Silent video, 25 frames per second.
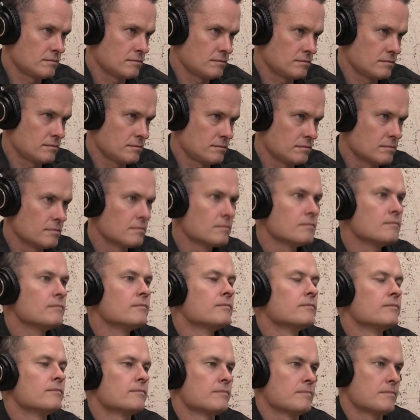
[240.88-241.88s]

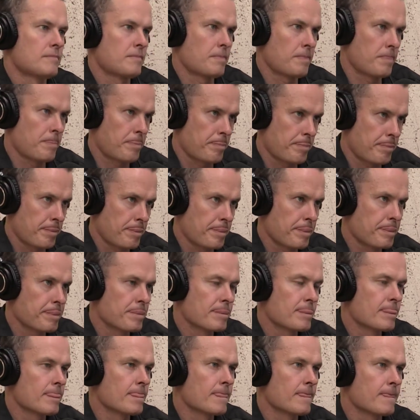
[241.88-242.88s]

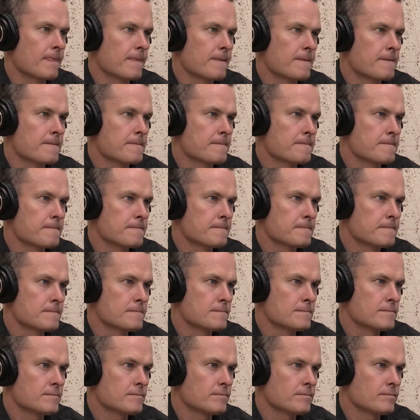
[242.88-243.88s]

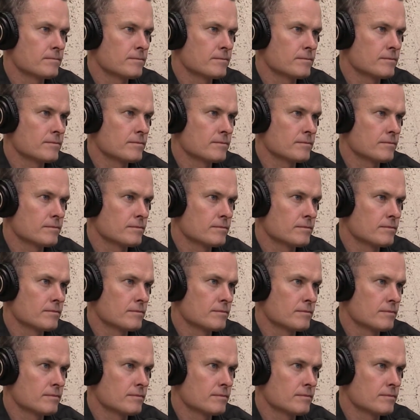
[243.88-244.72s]
[no speech]